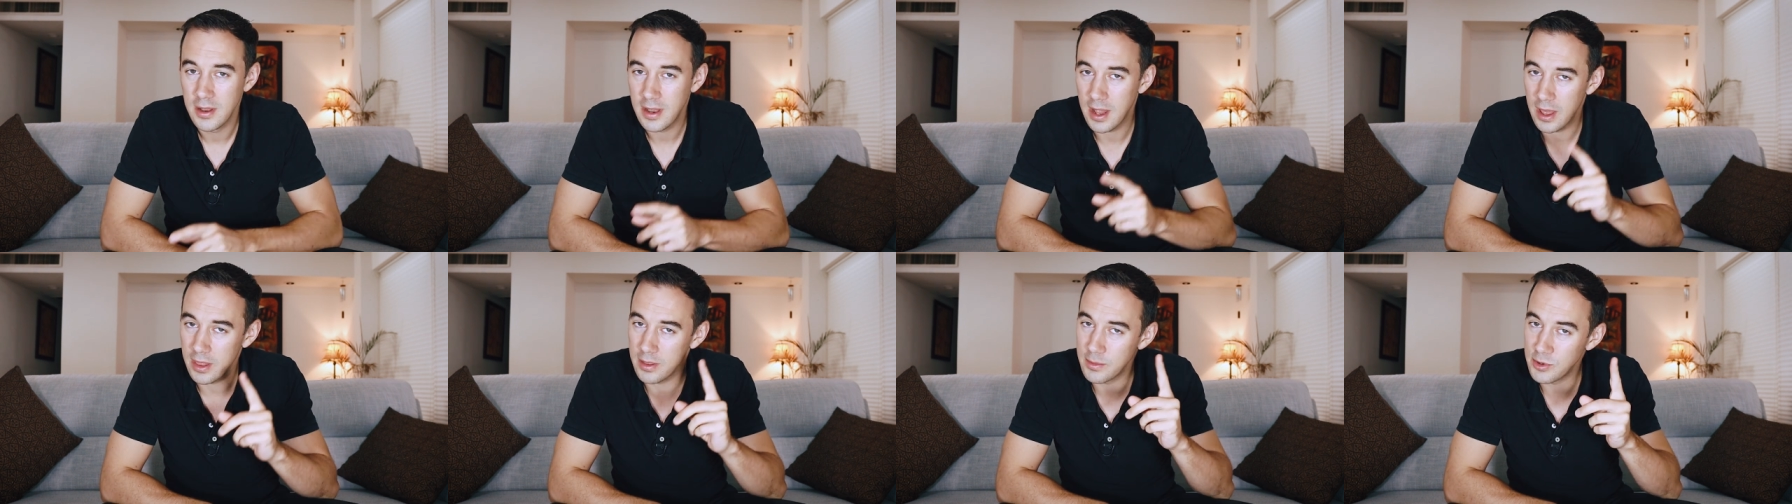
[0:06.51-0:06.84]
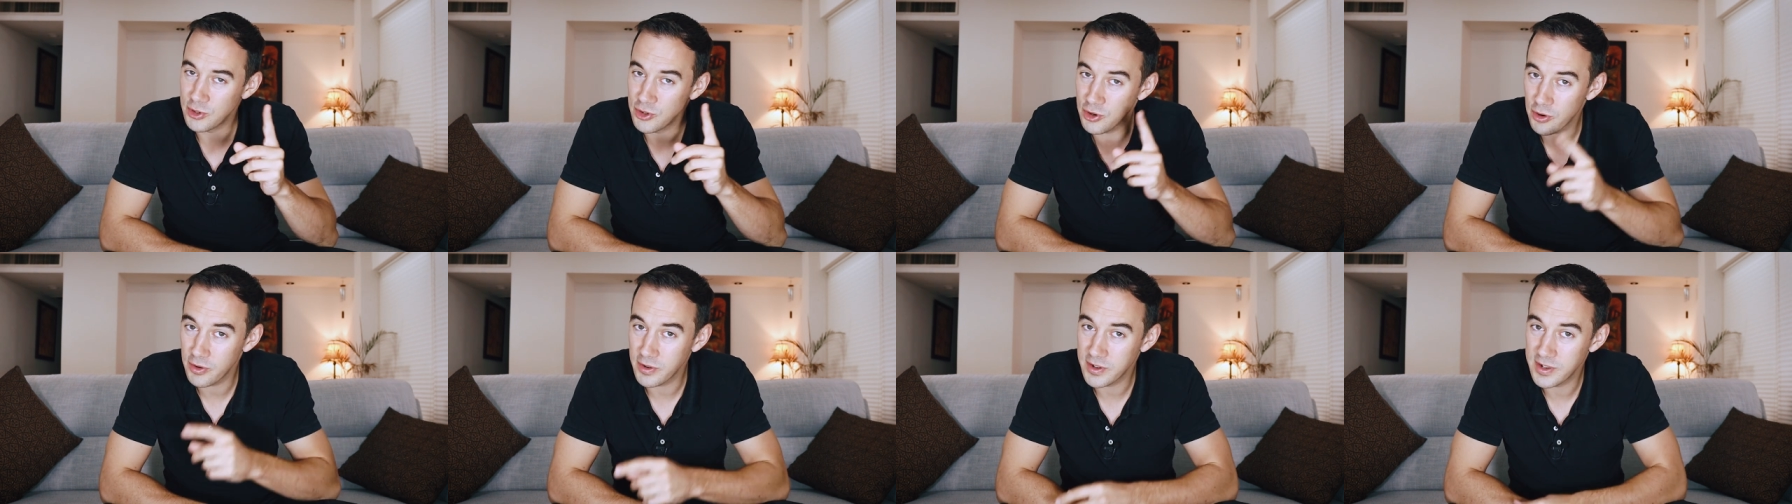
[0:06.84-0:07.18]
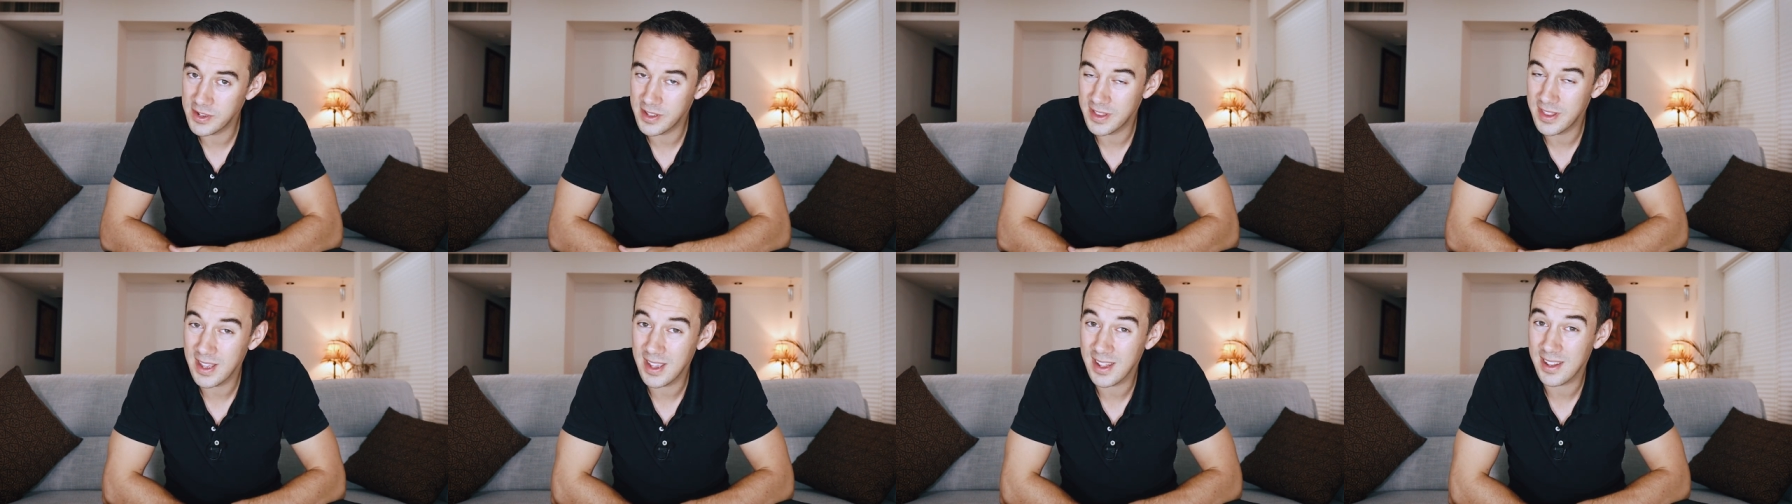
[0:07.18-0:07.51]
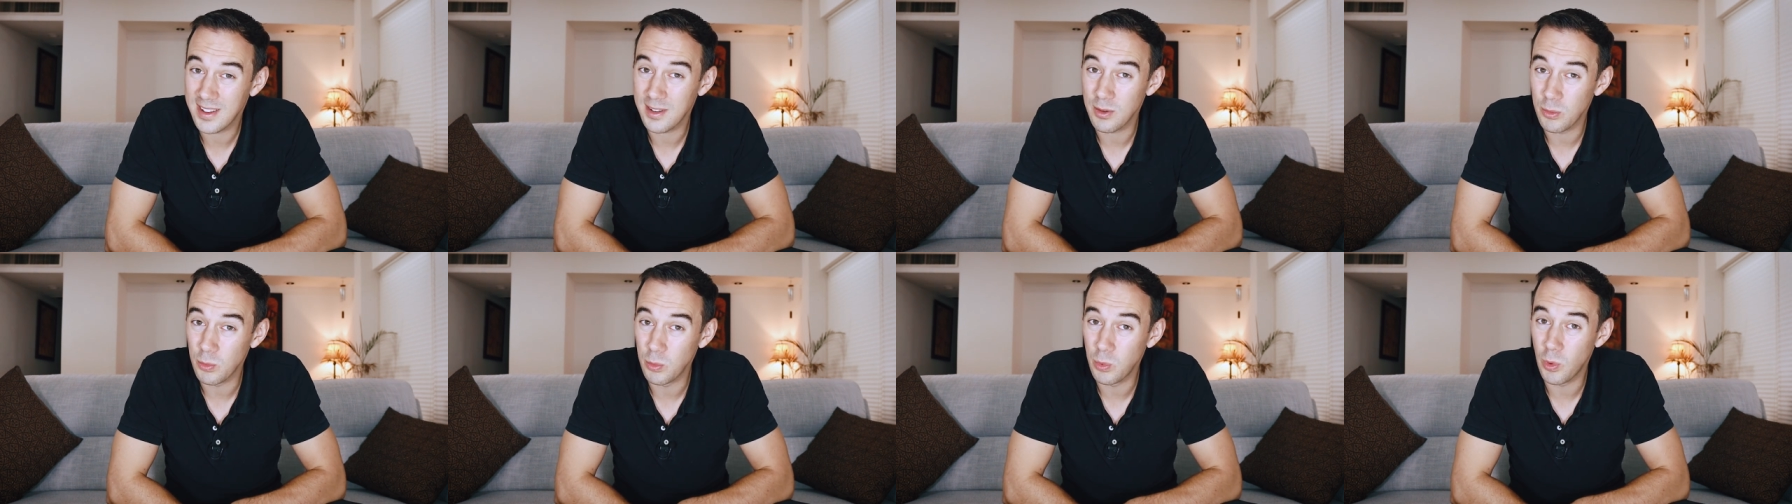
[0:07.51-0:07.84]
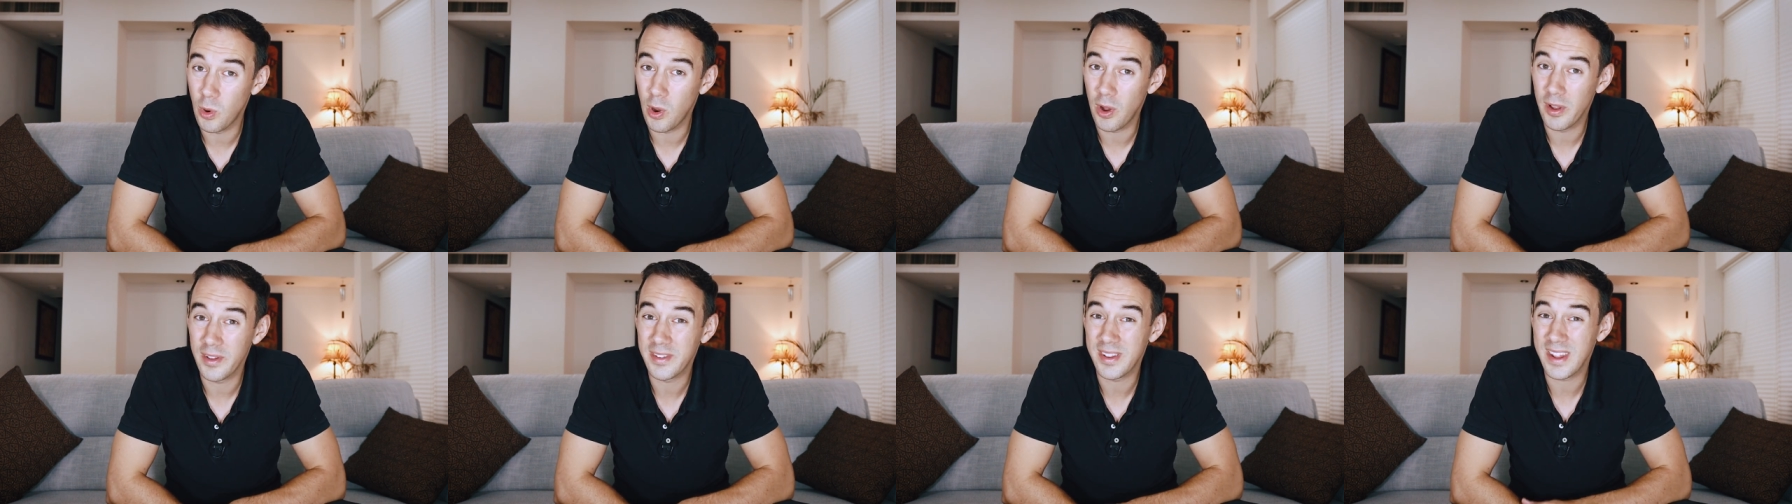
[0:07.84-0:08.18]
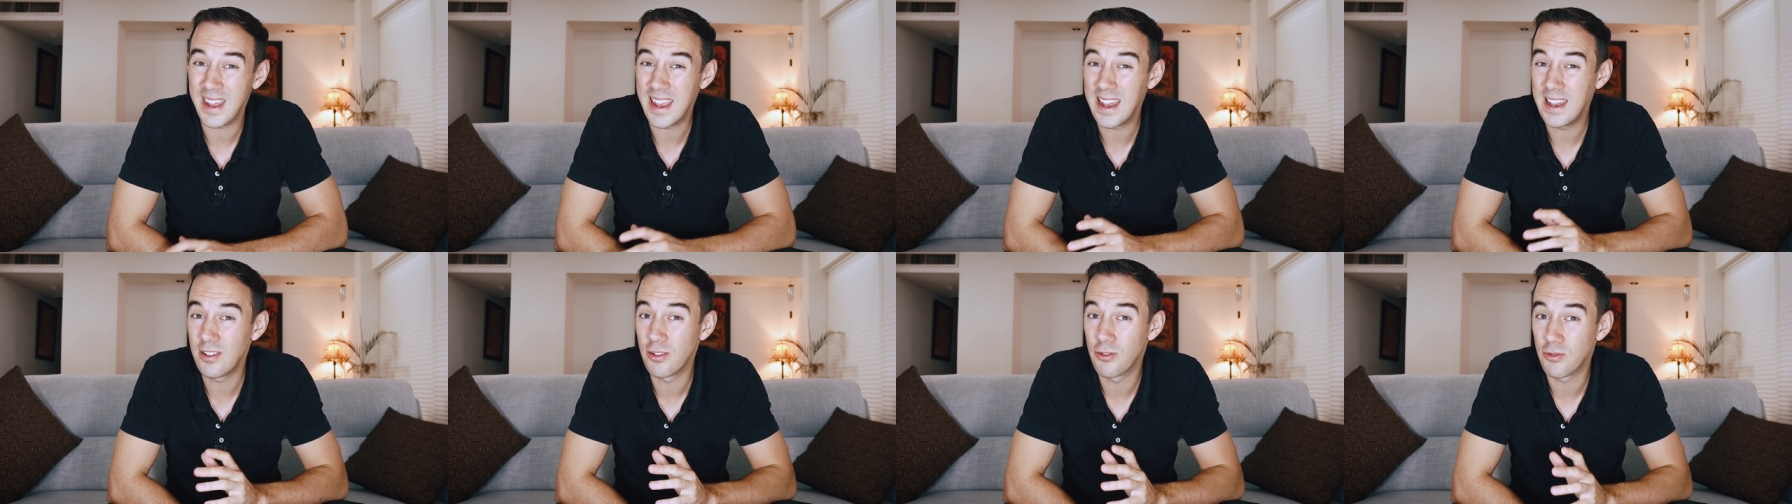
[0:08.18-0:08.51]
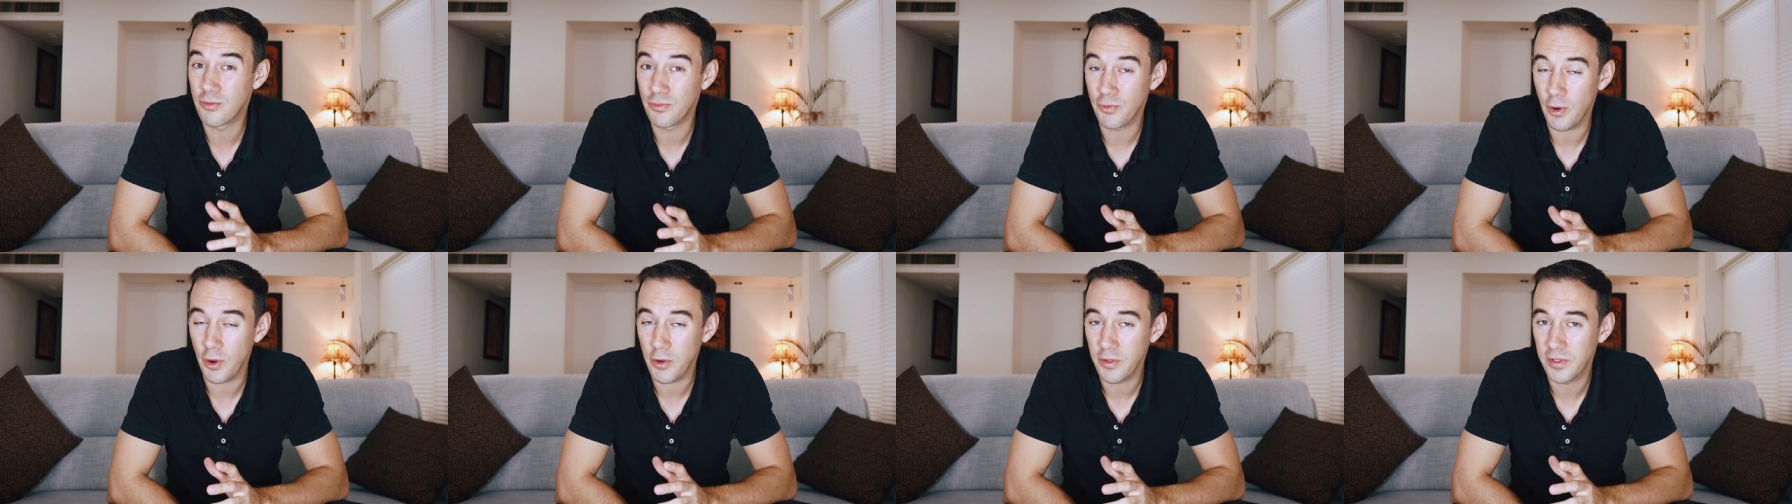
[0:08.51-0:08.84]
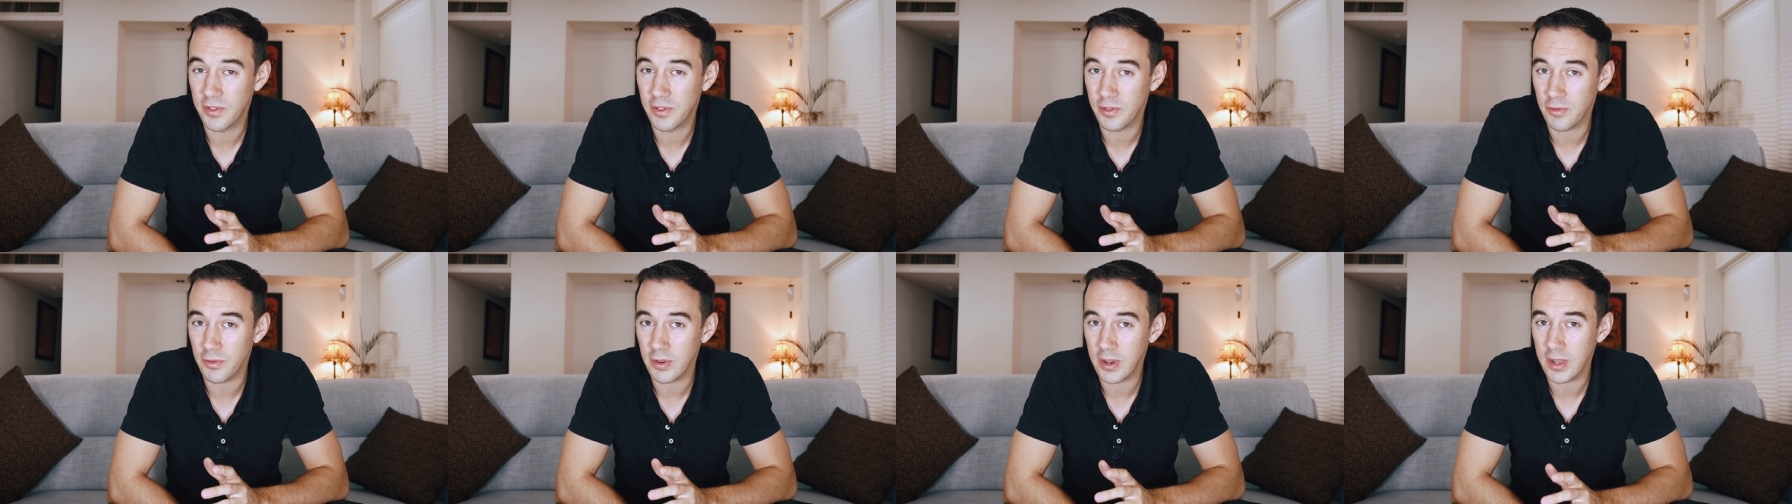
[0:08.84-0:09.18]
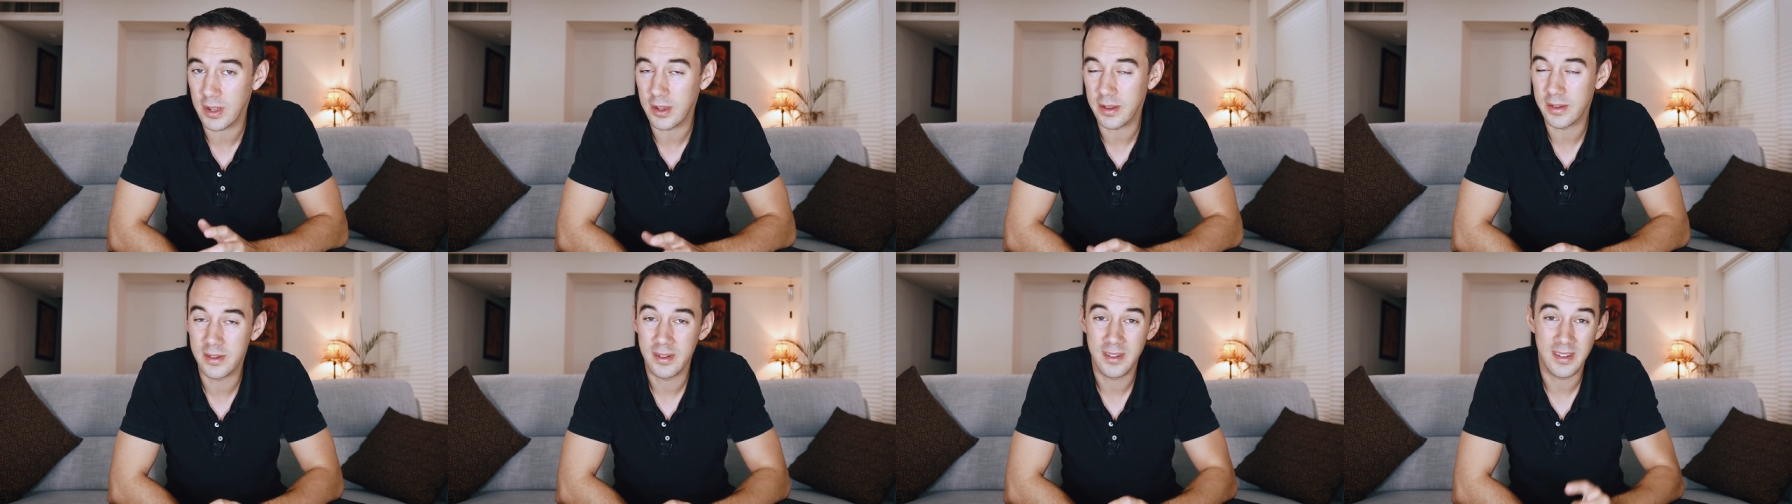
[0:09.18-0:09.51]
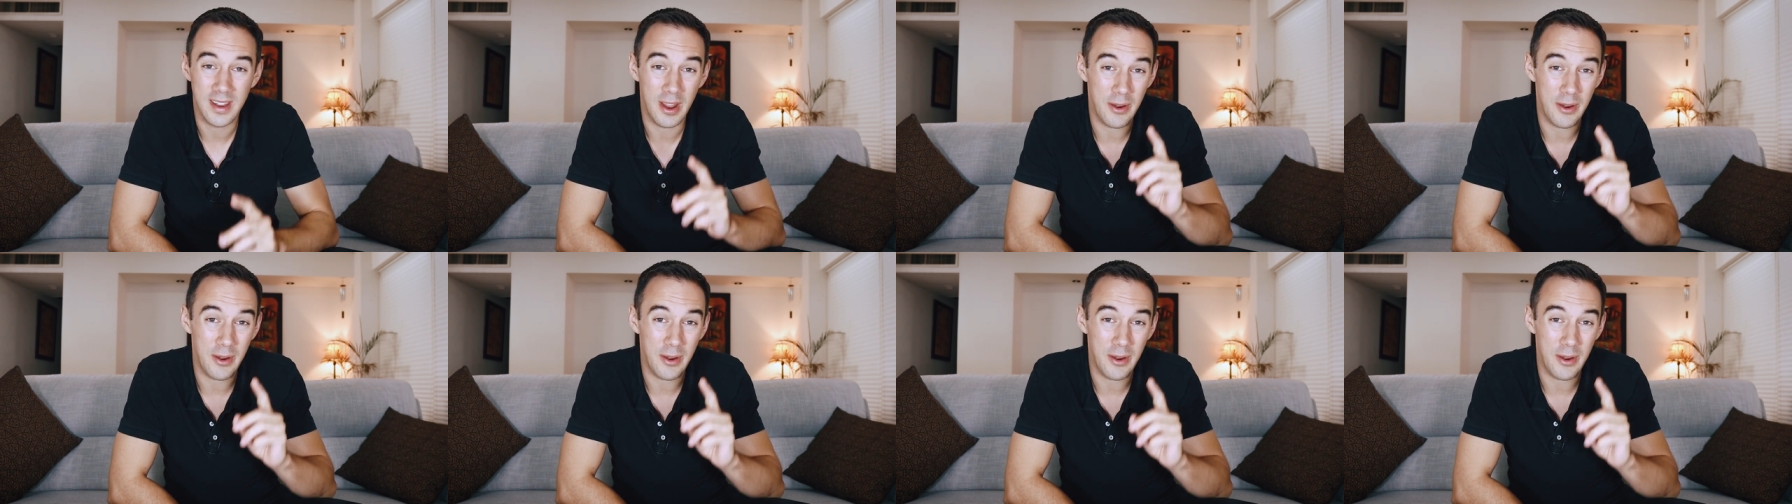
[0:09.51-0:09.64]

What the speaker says: Now, the majority of this was in groceries.